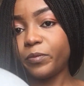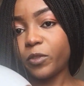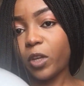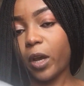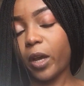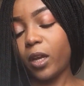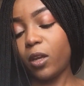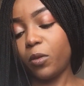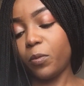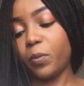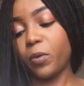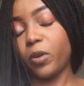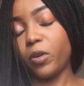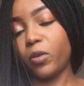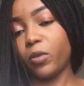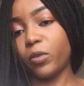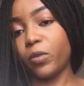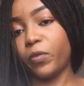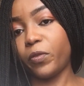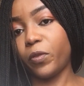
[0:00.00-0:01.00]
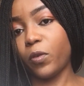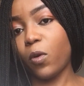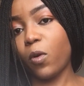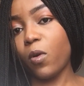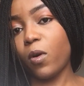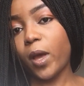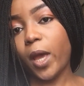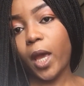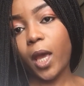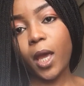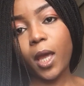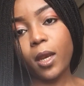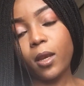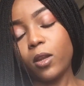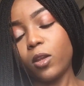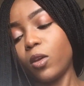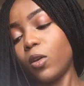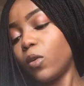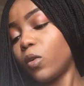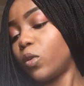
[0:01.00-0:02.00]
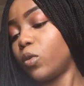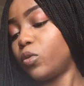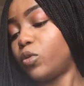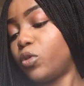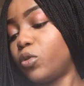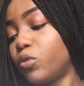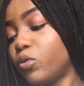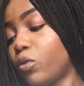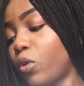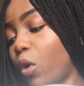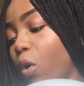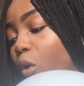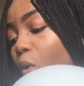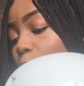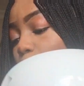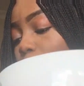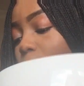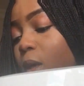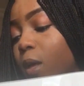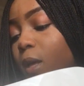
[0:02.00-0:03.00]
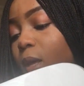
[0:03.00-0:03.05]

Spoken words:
Right, you put it on the floor and you're good to go.